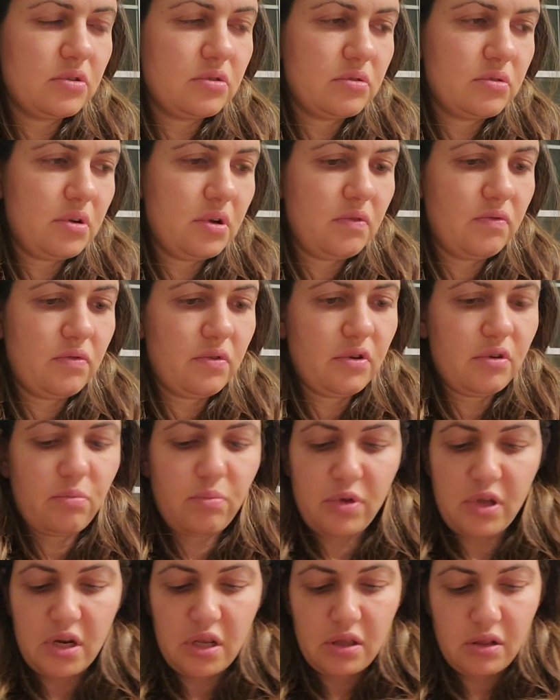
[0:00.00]
3 for your
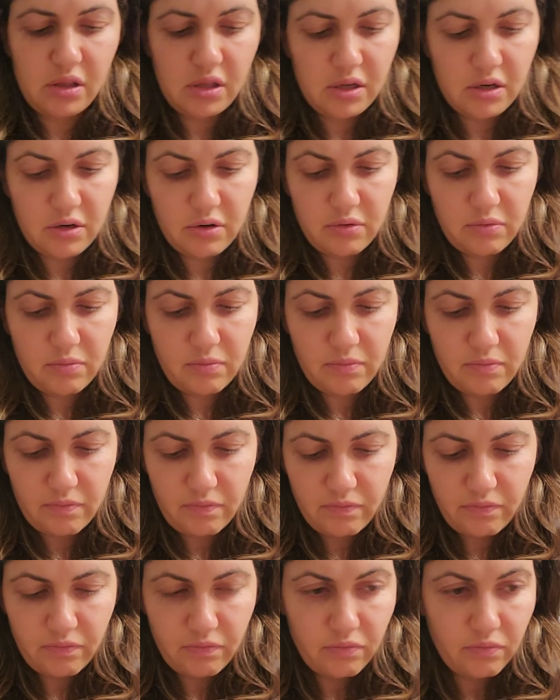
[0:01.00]
pedi later.
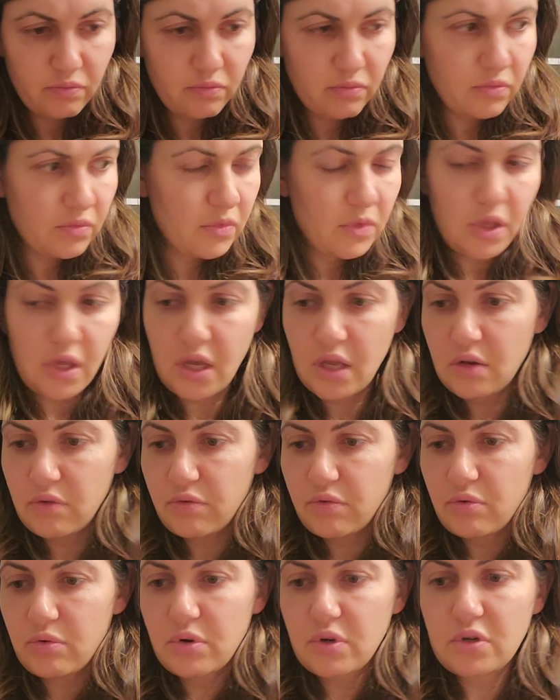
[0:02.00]
And of
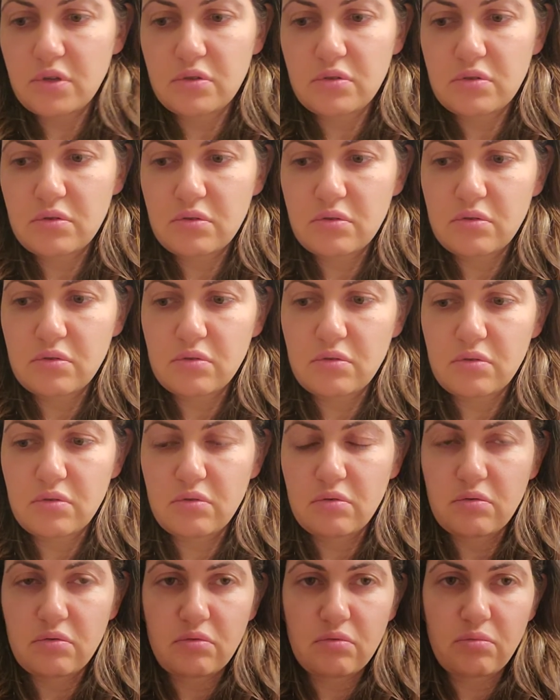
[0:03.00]
course,
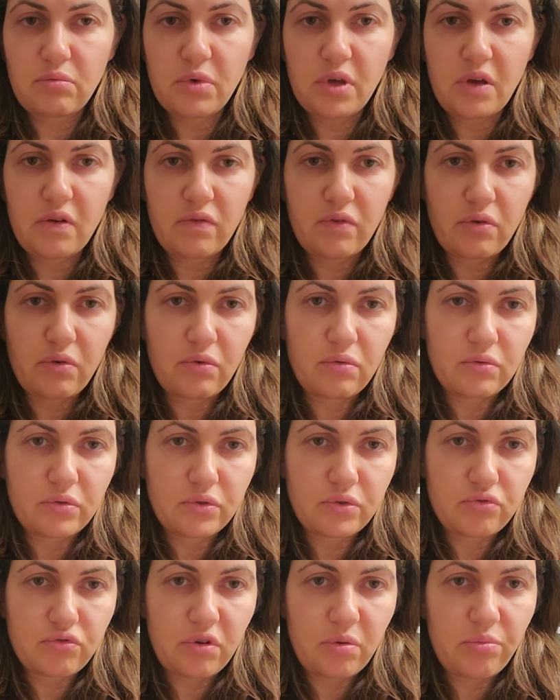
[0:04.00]
we have a whole
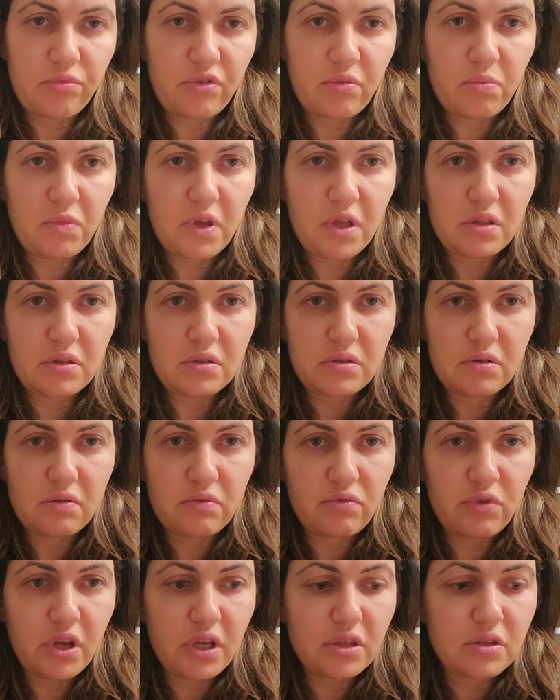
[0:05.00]
strip remaining,
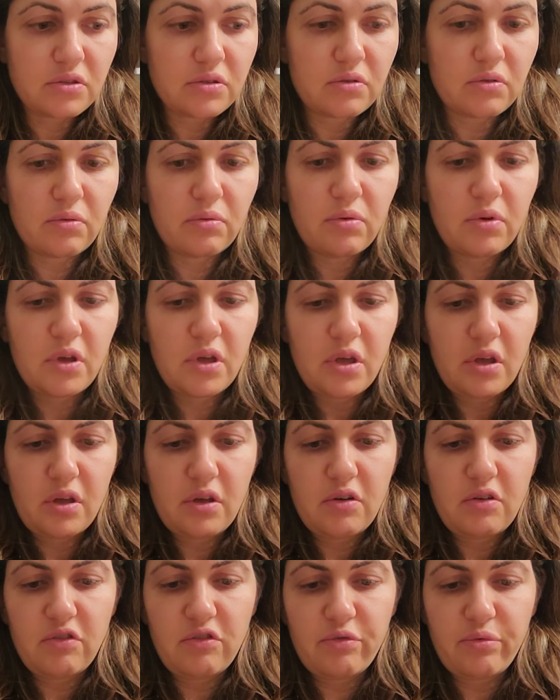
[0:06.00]
right? So
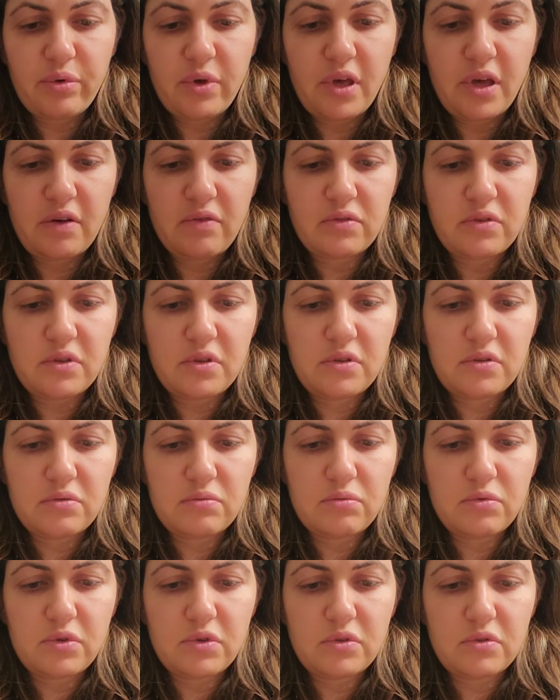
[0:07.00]
if we have these
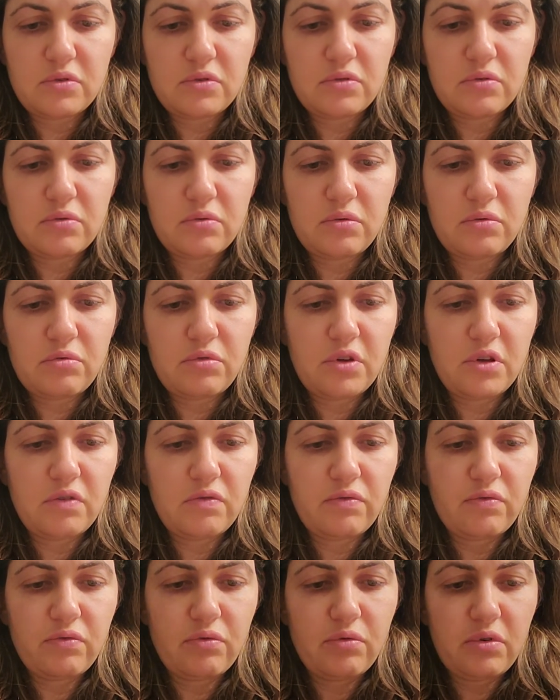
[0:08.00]
1, 2, 3,
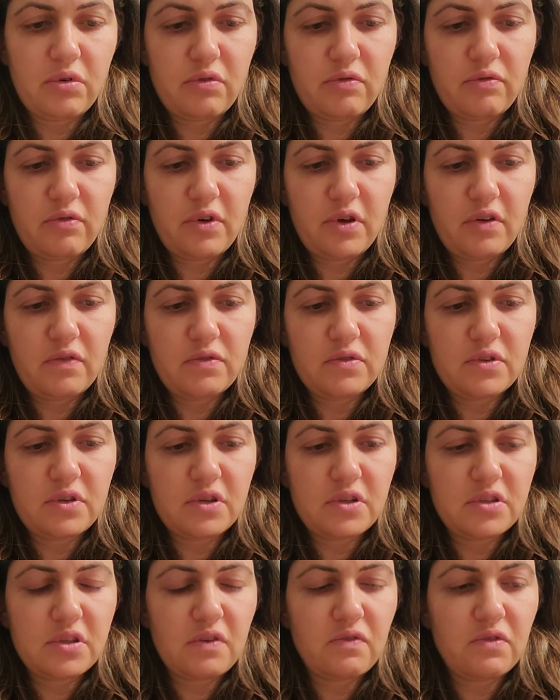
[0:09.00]
4, 5,
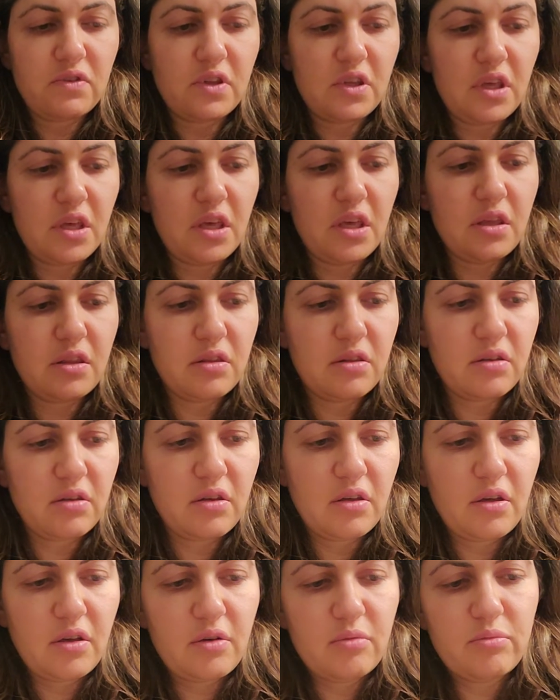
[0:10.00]
6, 7, 8,
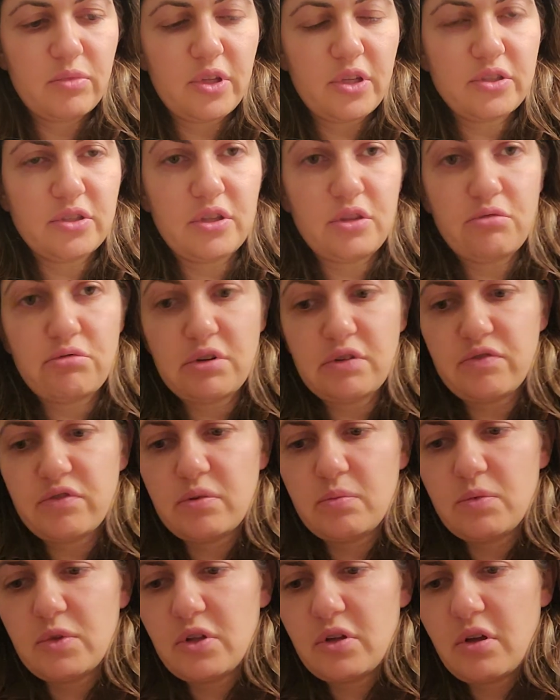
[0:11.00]
plus the 3
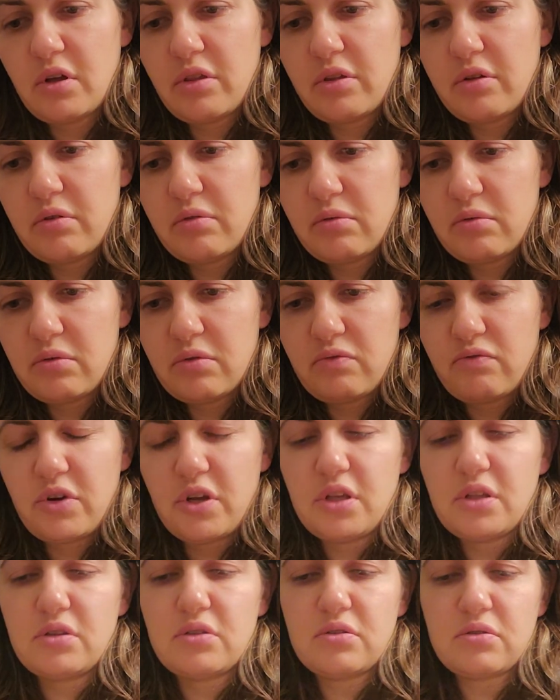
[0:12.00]
from the other,
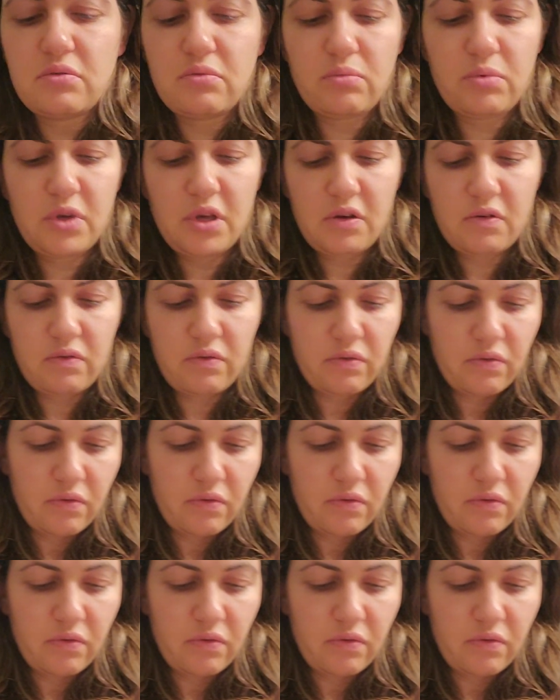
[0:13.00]
right? So we have